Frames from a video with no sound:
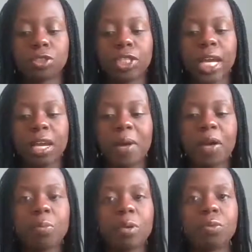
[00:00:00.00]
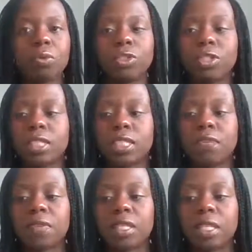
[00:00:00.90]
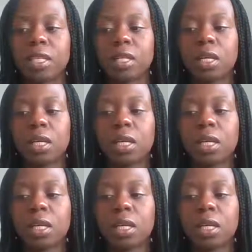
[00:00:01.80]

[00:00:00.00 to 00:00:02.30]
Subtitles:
I'll just hang about a bit more just to see if there's any